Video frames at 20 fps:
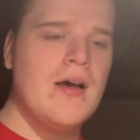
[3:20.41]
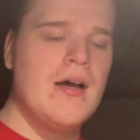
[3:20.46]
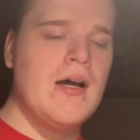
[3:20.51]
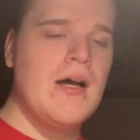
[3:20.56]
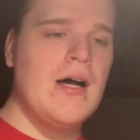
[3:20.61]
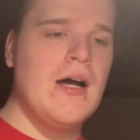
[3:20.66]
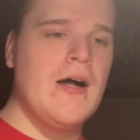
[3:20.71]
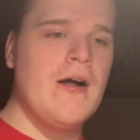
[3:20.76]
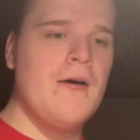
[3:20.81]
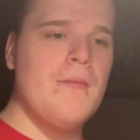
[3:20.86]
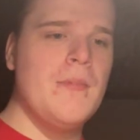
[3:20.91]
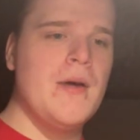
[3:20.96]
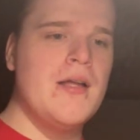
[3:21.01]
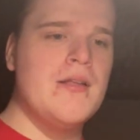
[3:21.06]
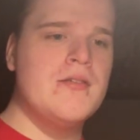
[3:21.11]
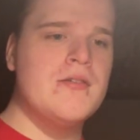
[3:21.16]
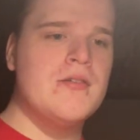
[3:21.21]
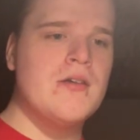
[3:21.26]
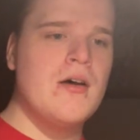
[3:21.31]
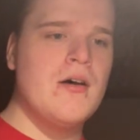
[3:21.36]

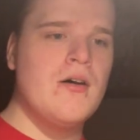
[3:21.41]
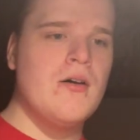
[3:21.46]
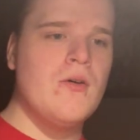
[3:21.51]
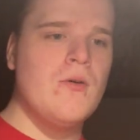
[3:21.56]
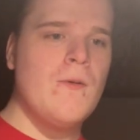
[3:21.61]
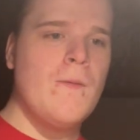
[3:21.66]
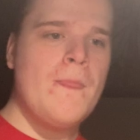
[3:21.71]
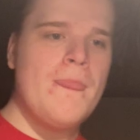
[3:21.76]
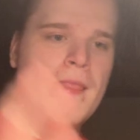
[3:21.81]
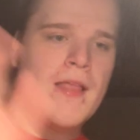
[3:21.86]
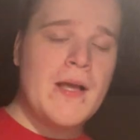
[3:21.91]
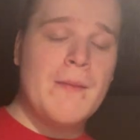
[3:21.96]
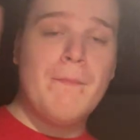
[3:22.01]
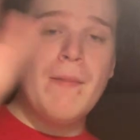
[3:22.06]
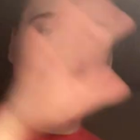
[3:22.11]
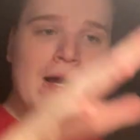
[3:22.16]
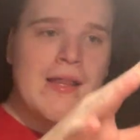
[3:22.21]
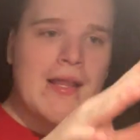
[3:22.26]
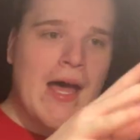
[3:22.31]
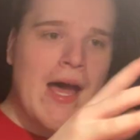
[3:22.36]
And so
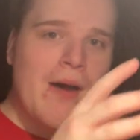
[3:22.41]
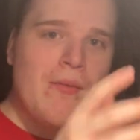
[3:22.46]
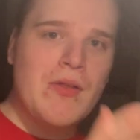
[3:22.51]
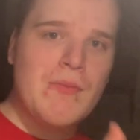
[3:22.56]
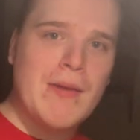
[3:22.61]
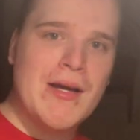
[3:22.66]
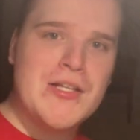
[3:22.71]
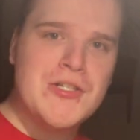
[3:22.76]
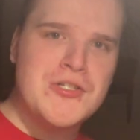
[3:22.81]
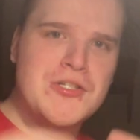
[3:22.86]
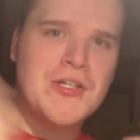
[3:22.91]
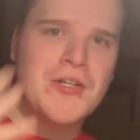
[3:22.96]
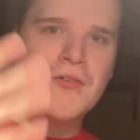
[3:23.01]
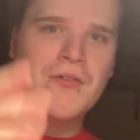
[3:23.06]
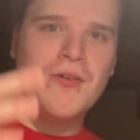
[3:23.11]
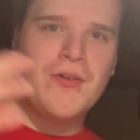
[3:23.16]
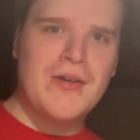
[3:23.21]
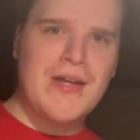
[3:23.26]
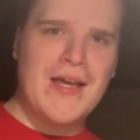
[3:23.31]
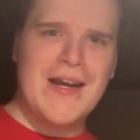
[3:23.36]
combine that with my
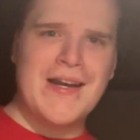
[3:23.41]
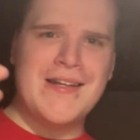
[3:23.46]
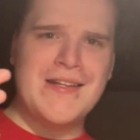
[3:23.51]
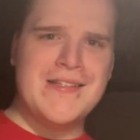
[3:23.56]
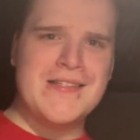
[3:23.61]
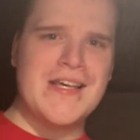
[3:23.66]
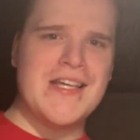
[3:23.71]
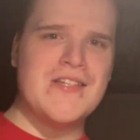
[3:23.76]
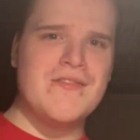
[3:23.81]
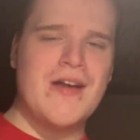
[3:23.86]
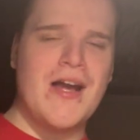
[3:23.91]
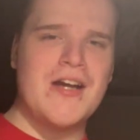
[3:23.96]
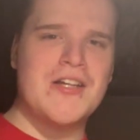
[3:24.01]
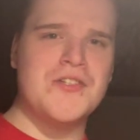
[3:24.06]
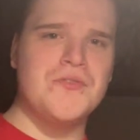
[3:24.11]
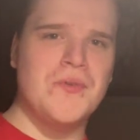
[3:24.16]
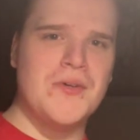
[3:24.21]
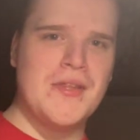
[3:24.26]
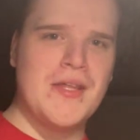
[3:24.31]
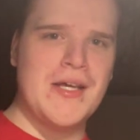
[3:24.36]
general kind of
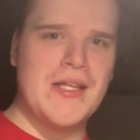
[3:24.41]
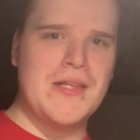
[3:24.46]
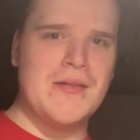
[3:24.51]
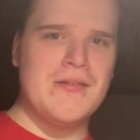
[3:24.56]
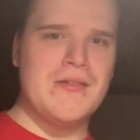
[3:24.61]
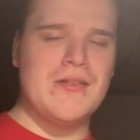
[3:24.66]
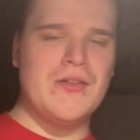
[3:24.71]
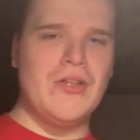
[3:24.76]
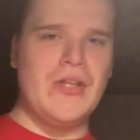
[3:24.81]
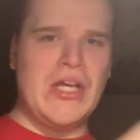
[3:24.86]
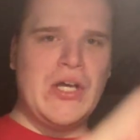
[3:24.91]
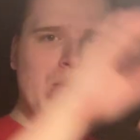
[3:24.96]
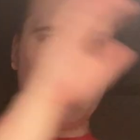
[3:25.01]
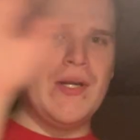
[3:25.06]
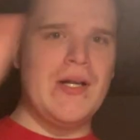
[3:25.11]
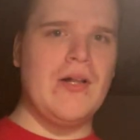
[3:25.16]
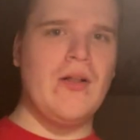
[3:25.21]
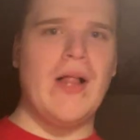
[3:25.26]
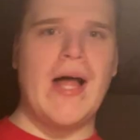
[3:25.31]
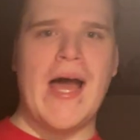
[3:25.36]
dissatisfaction with like
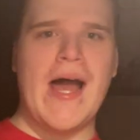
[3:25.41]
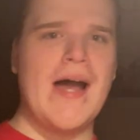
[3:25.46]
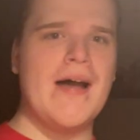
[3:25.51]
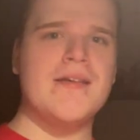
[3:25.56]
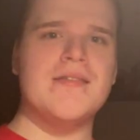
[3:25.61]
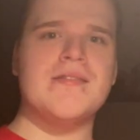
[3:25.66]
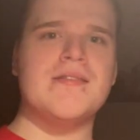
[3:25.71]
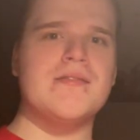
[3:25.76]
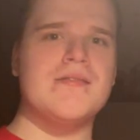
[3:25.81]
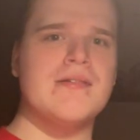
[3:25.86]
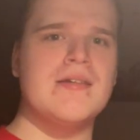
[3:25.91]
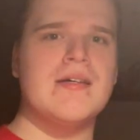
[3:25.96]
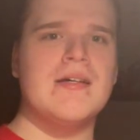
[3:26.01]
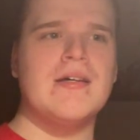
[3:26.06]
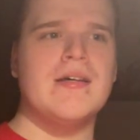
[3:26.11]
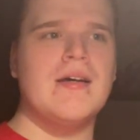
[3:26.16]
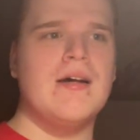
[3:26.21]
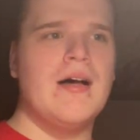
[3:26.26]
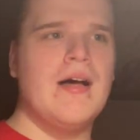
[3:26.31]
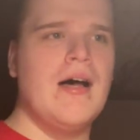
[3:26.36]
Liquid Glass
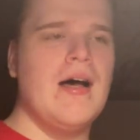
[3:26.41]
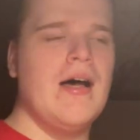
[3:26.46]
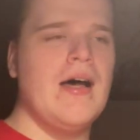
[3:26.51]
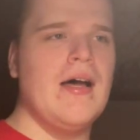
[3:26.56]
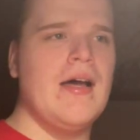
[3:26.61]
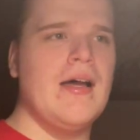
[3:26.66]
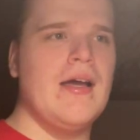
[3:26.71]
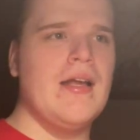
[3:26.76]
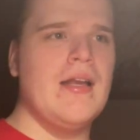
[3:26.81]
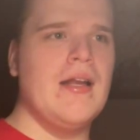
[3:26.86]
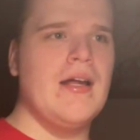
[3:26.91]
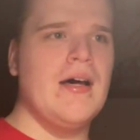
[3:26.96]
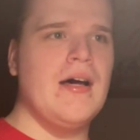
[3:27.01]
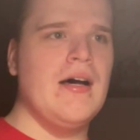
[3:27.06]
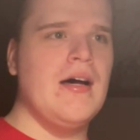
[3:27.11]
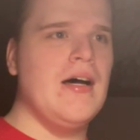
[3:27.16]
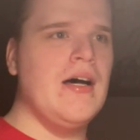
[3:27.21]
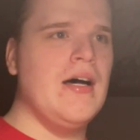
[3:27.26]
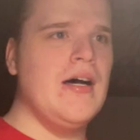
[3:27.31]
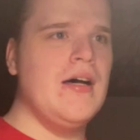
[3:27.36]
on
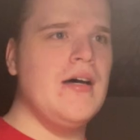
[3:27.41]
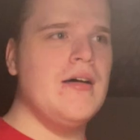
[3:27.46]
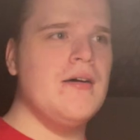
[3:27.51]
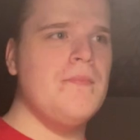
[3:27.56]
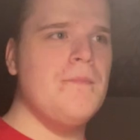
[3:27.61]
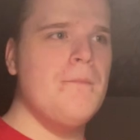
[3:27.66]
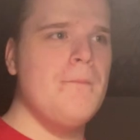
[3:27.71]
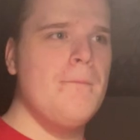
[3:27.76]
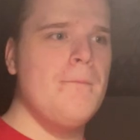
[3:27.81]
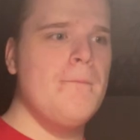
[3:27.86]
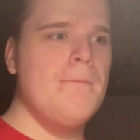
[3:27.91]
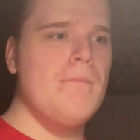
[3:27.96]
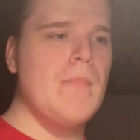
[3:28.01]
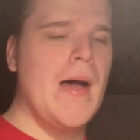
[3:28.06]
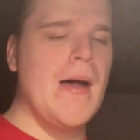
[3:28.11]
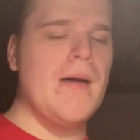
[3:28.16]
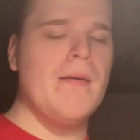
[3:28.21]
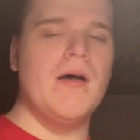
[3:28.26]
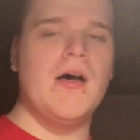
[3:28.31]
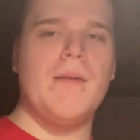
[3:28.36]

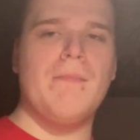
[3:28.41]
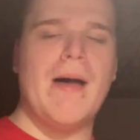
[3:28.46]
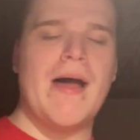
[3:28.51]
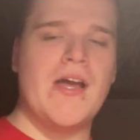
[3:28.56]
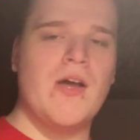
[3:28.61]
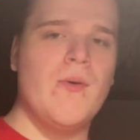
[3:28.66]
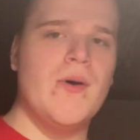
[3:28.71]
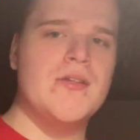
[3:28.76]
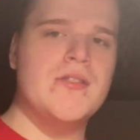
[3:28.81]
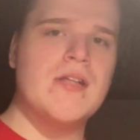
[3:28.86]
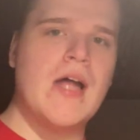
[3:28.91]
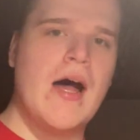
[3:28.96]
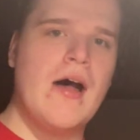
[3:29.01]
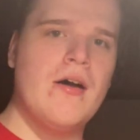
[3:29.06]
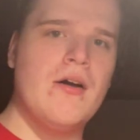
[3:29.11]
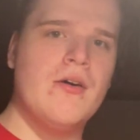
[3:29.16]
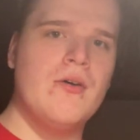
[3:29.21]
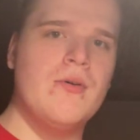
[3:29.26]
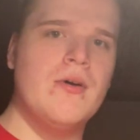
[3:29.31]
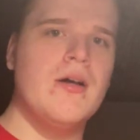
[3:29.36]
Mac OS
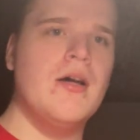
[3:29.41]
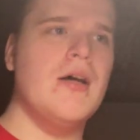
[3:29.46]
Tahoe,